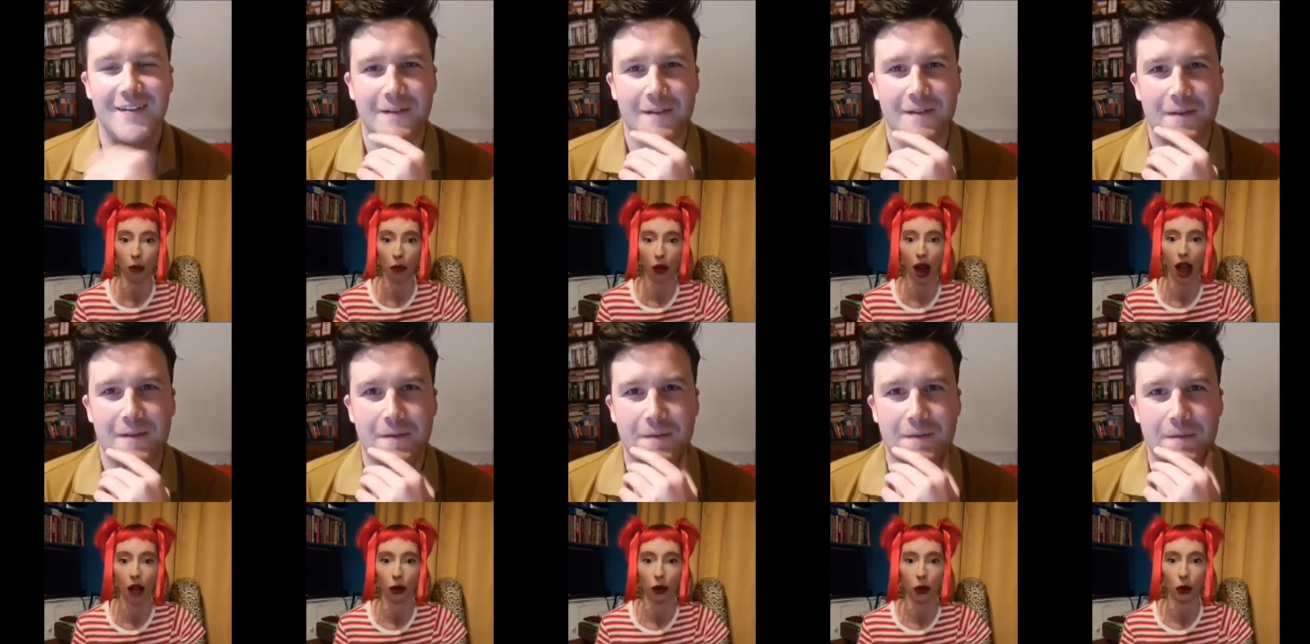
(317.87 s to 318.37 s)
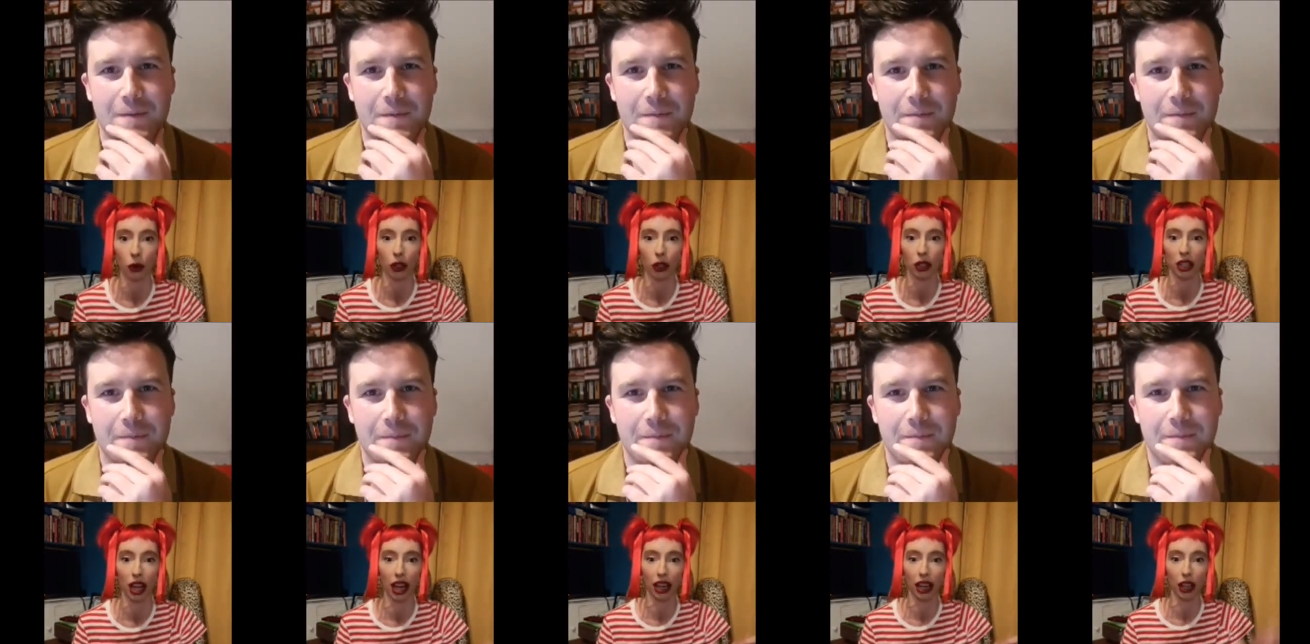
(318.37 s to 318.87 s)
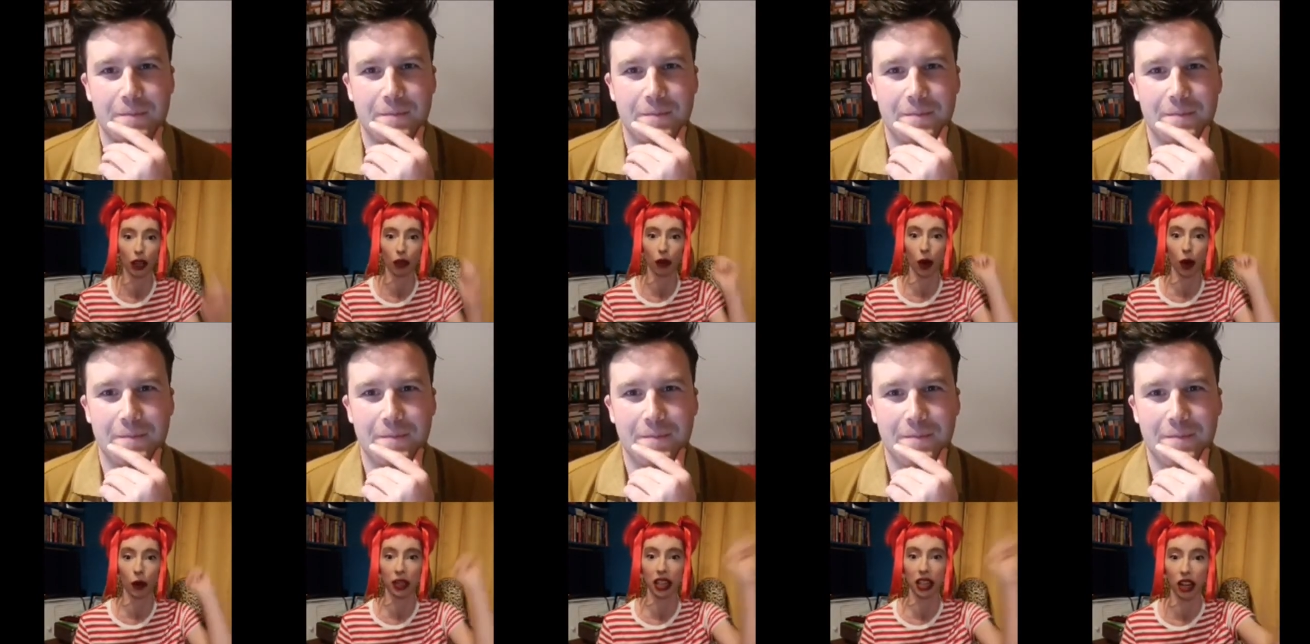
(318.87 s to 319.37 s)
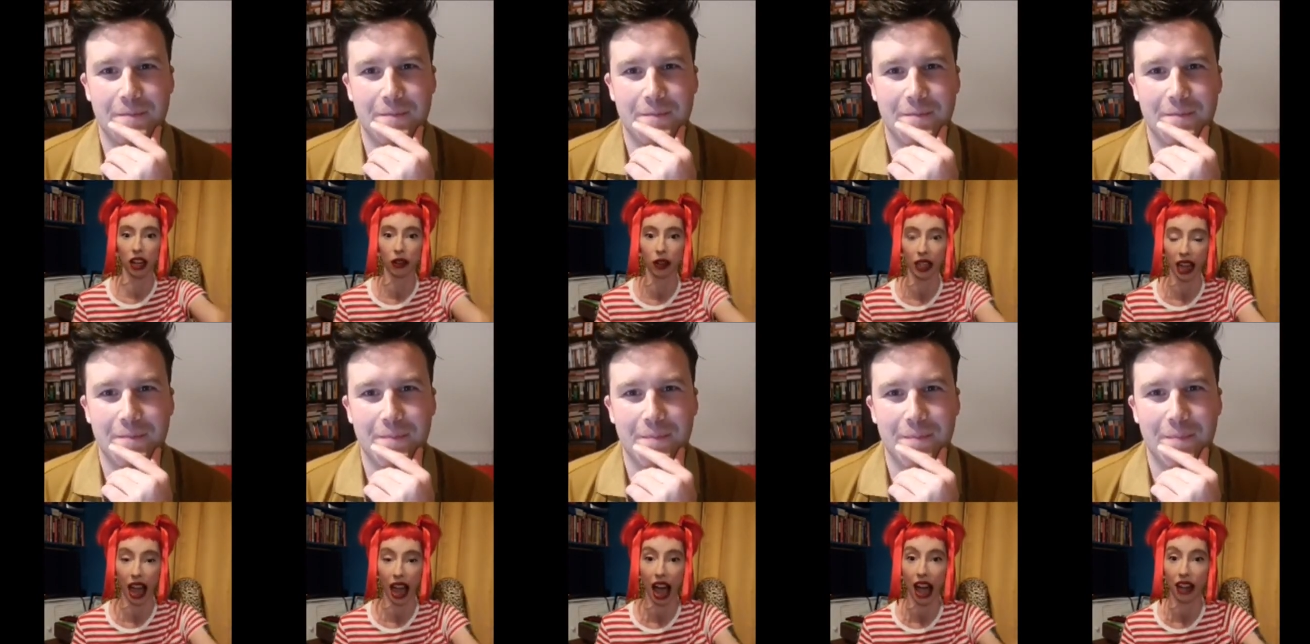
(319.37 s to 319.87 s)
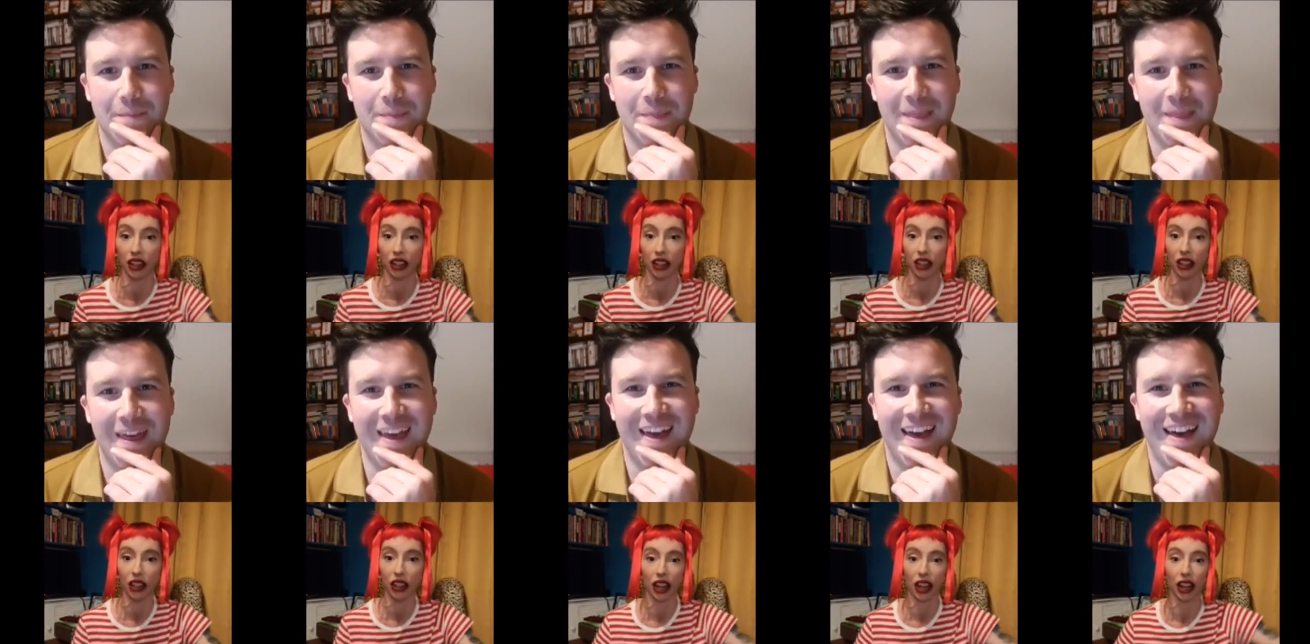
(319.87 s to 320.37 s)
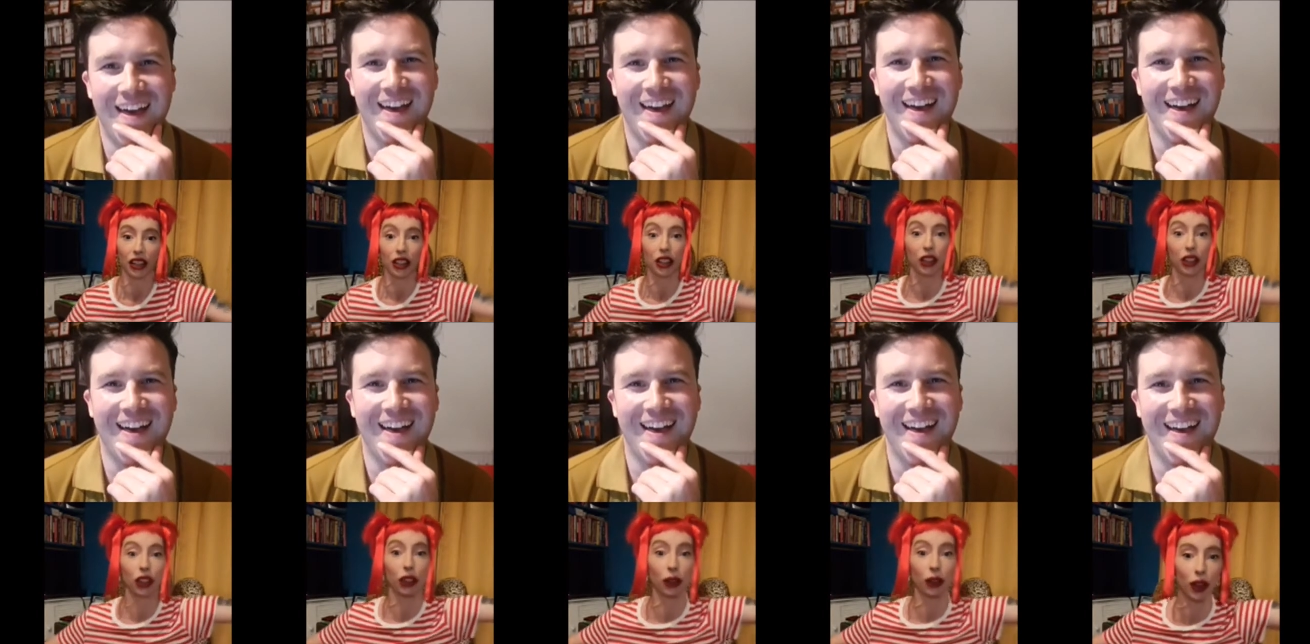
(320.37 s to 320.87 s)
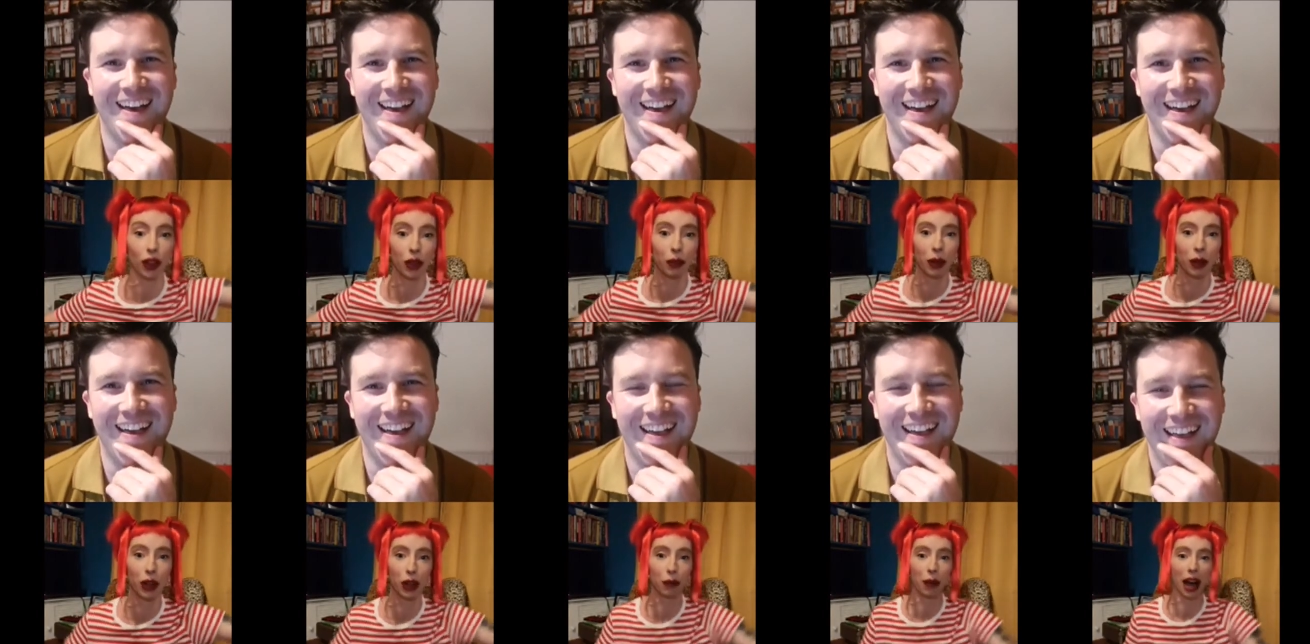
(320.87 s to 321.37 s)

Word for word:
Speaker 1: We'll just like throw a tenner at your head and you can throw the book back.